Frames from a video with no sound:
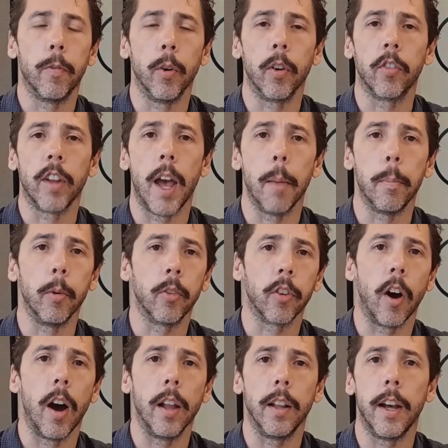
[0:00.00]
For example,
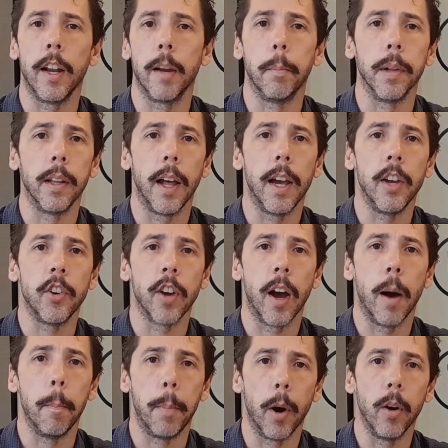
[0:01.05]
Thailand and Malaysia
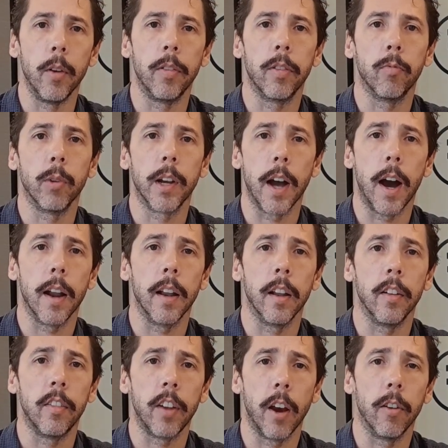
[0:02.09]
are both regarded
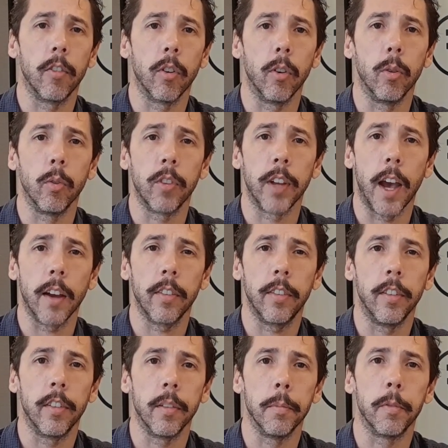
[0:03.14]
as territorial tax
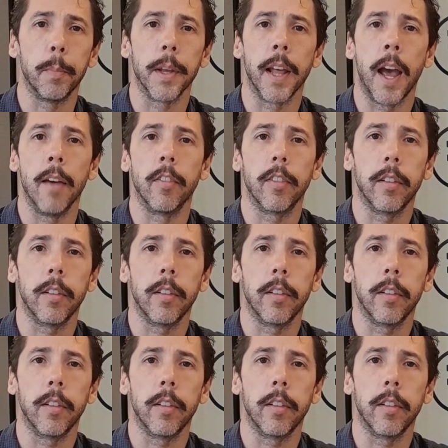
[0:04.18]
systems, but they have